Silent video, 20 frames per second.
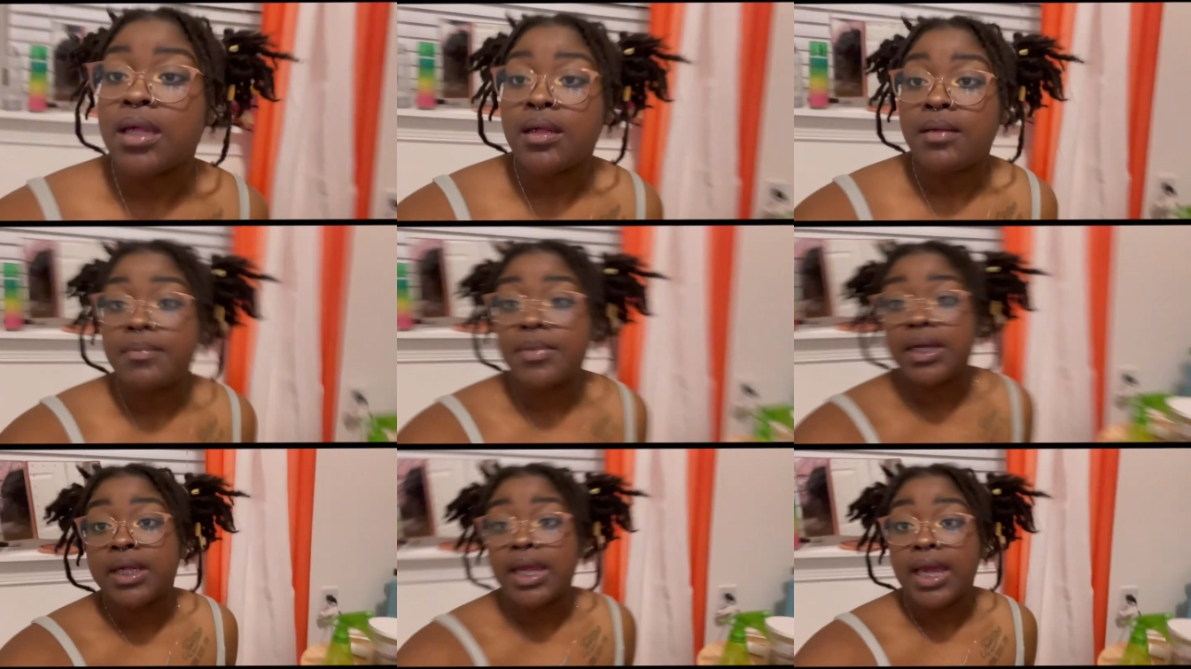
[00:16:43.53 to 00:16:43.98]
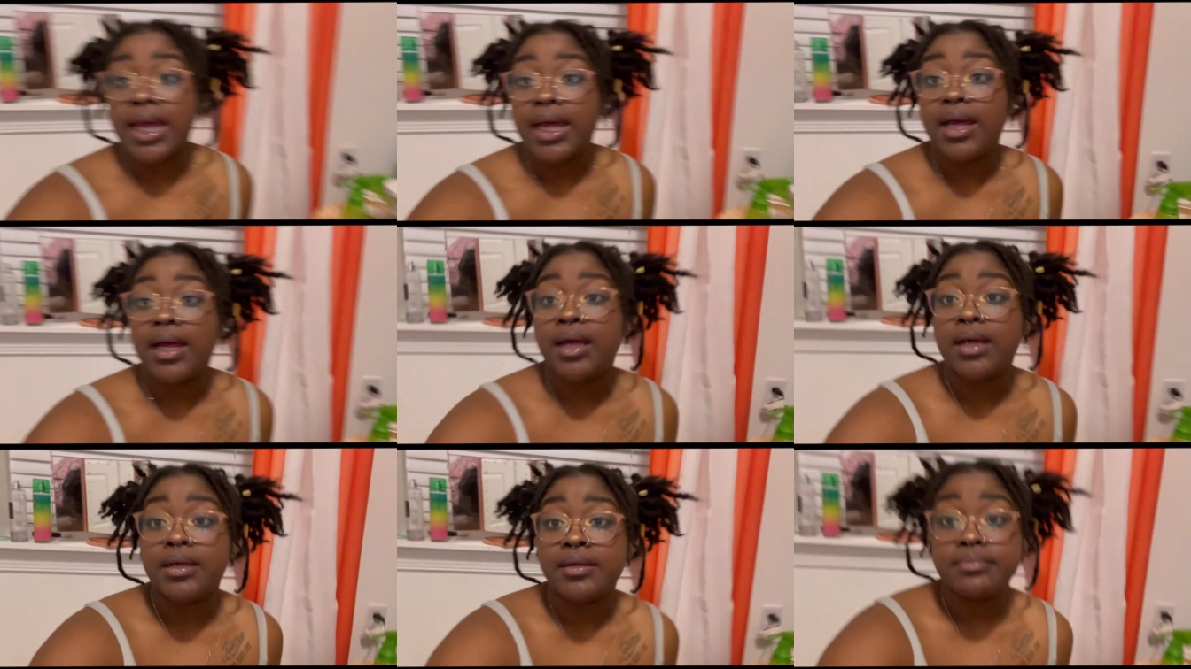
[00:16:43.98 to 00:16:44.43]
But yeah,
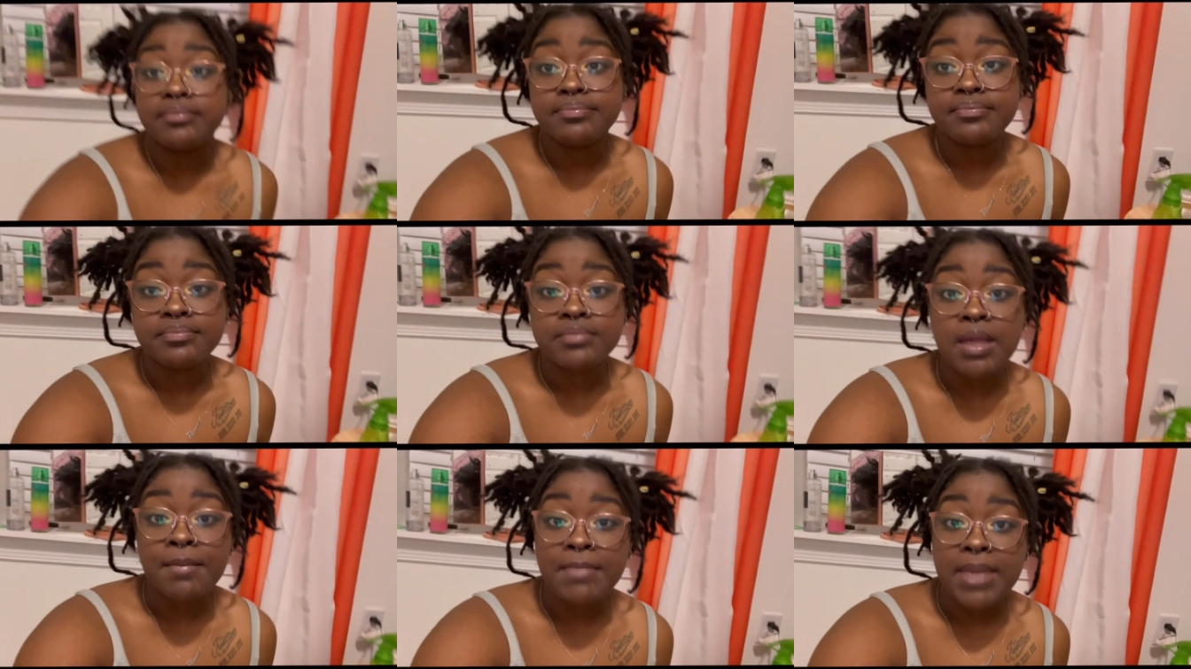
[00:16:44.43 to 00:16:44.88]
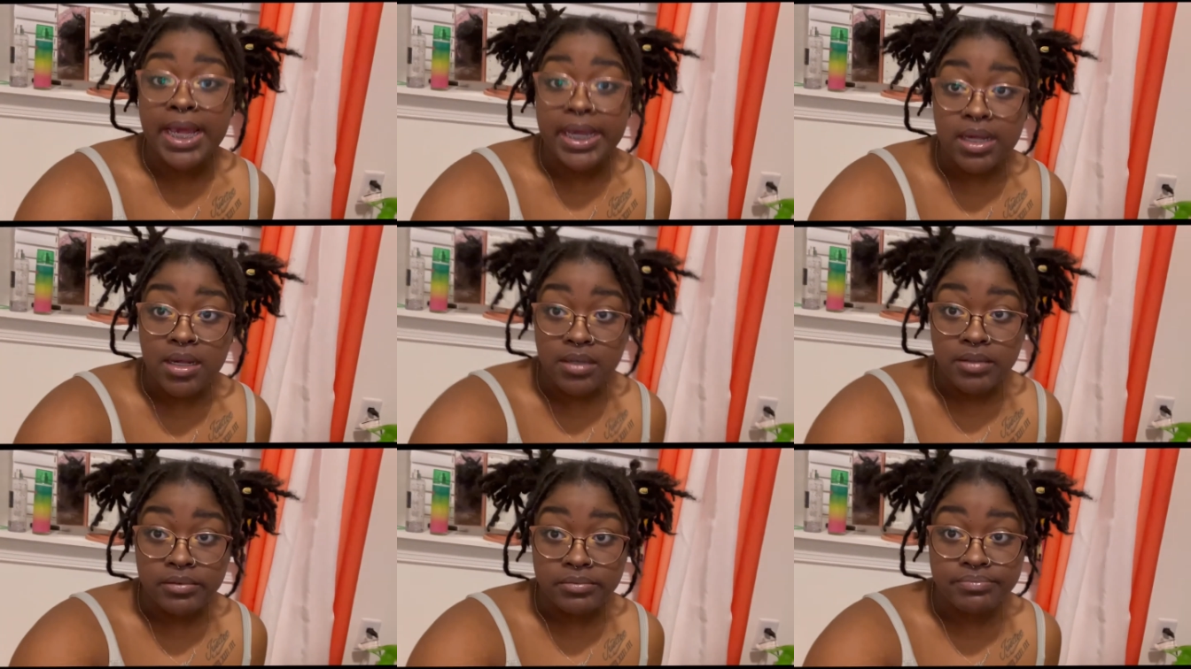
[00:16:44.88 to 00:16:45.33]
um, I'm back
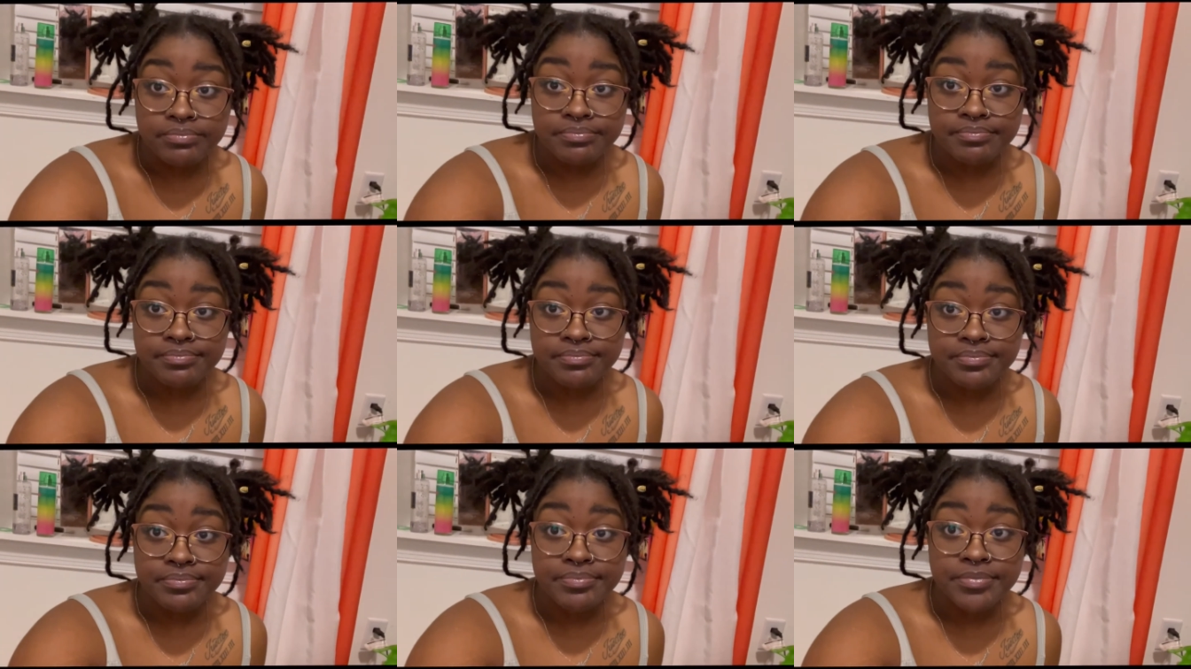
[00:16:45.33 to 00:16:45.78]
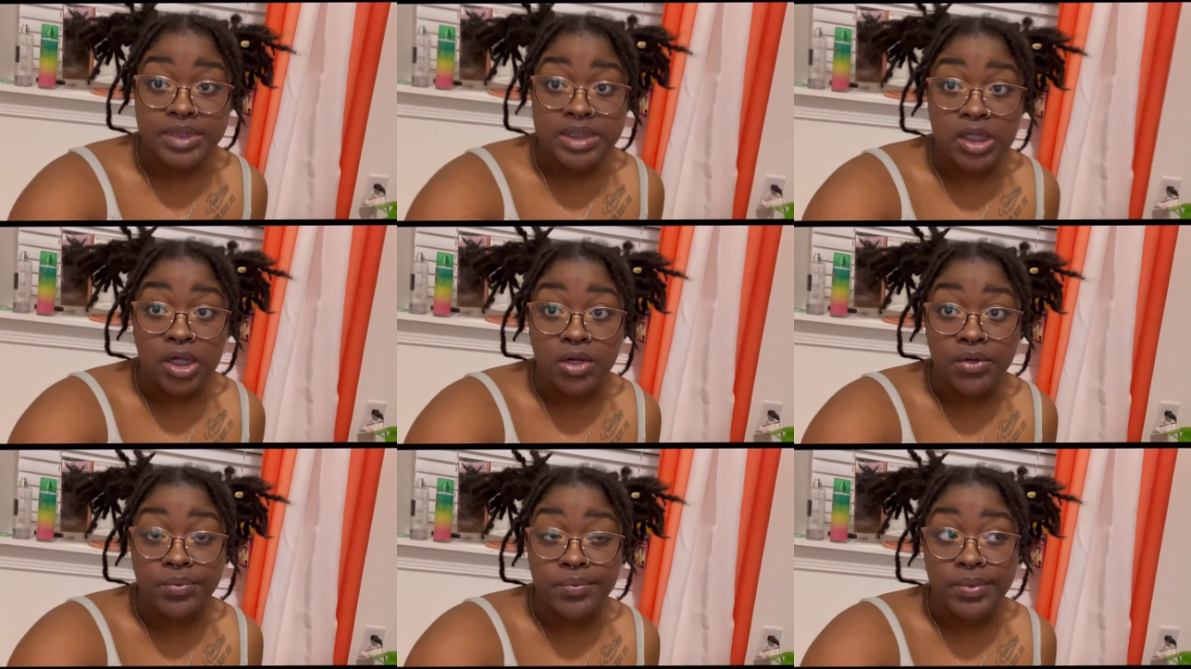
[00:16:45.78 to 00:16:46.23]
home
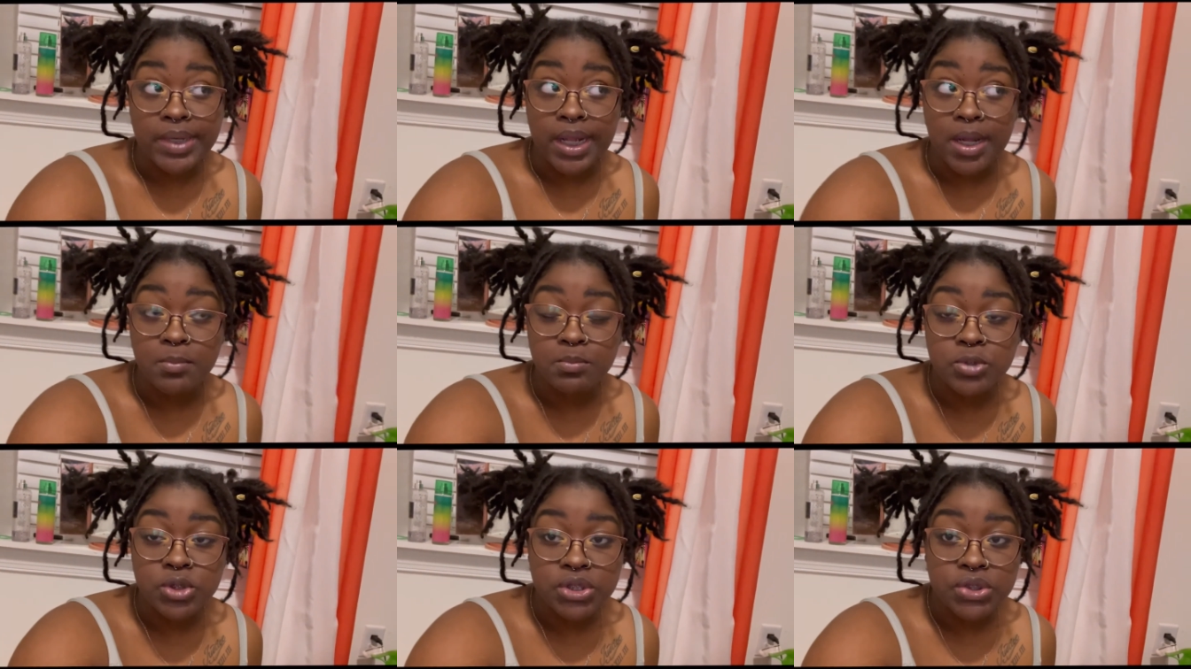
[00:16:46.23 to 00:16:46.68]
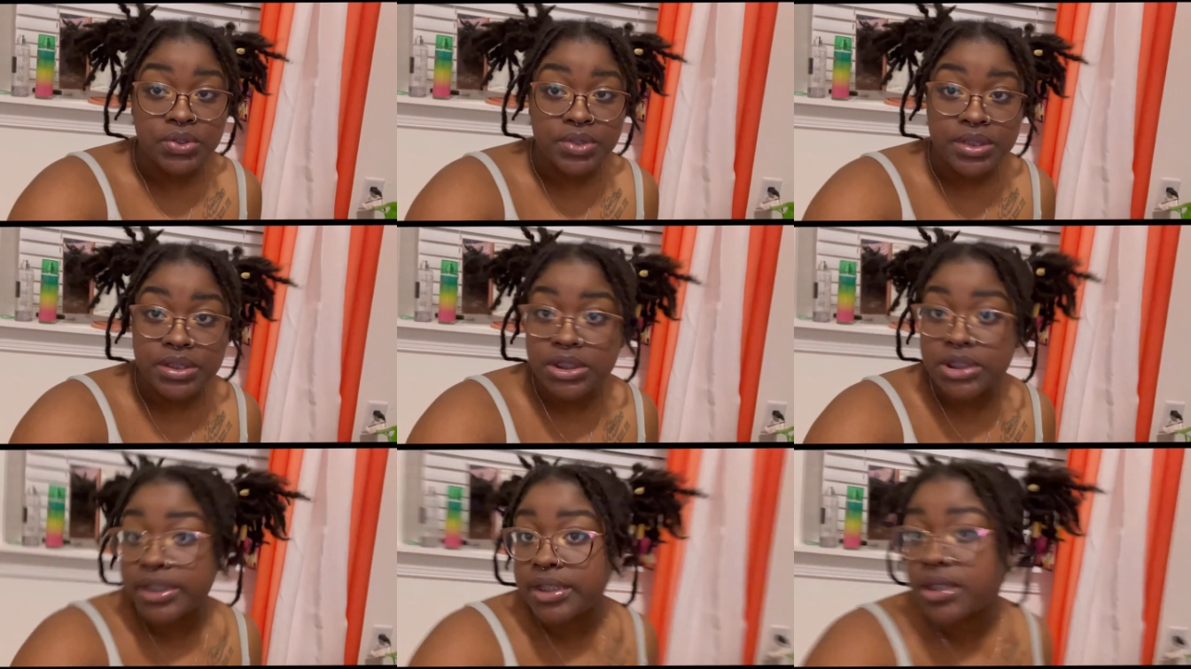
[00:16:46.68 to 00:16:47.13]
so now I'm just gonna
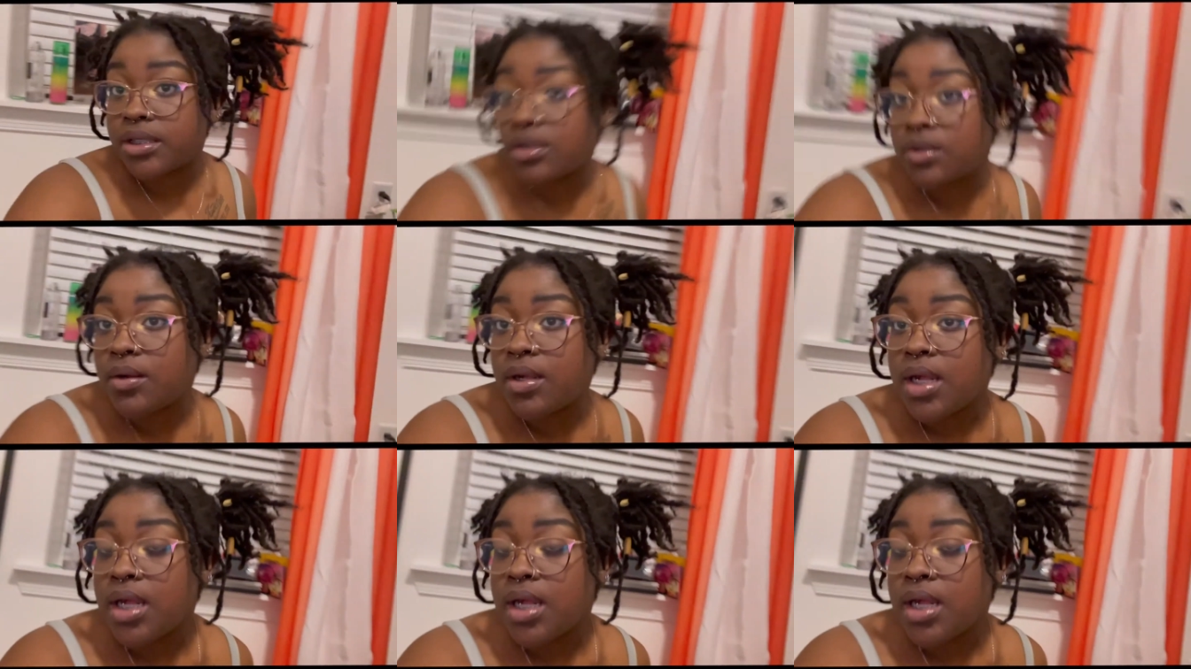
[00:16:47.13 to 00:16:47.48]
chill.